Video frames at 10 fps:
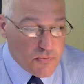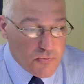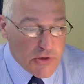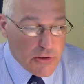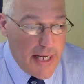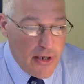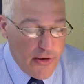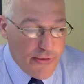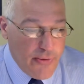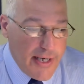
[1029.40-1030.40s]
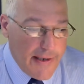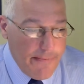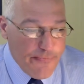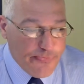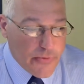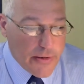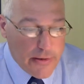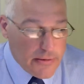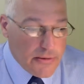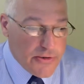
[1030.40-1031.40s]
The layer 3
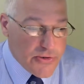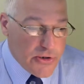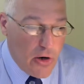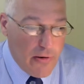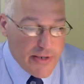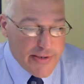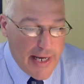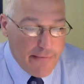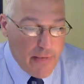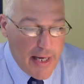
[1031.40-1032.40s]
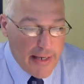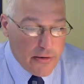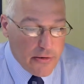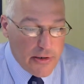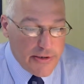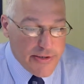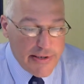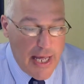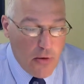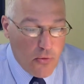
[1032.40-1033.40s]
is the OSI model, is the
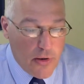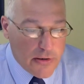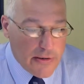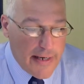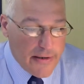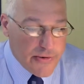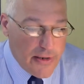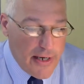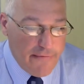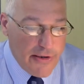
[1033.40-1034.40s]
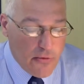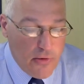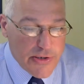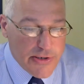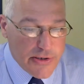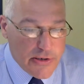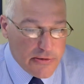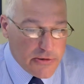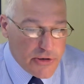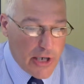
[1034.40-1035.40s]
network layer. So everything works in
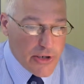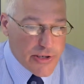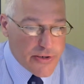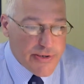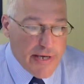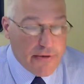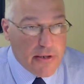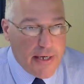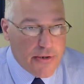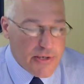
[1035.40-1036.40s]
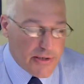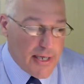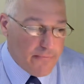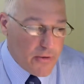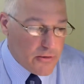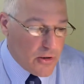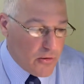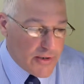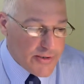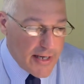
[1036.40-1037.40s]
conjunction. There's 7 layers in that
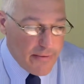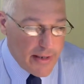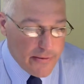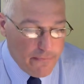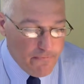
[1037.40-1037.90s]
OSI model.